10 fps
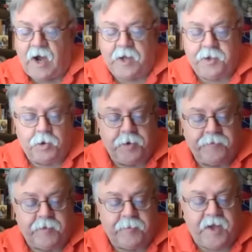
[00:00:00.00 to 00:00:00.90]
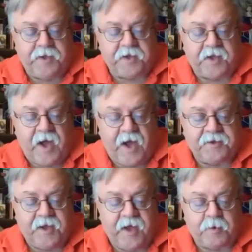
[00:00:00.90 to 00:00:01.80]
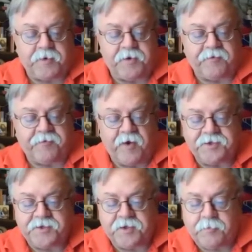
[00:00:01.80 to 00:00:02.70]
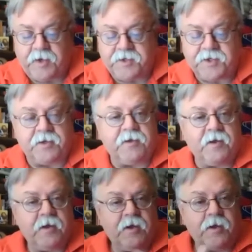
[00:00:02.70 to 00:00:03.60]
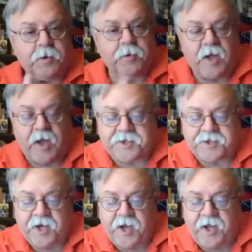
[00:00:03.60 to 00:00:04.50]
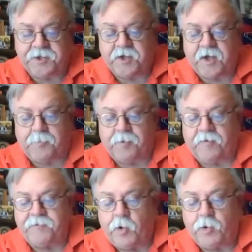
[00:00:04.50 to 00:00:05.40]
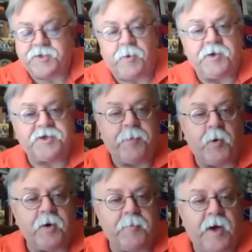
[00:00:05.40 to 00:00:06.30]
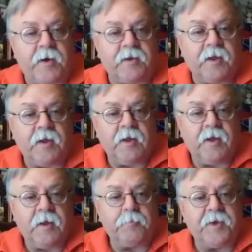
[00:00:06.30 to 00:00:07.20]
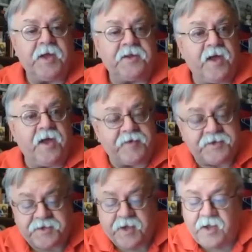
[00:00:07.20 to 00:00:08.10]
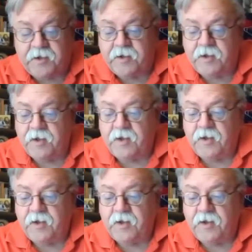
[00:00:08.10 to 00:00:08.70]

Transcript: I know you've remained in contact with your friends in the region. You and I exchanged a couple of notes where you spoke about being devastated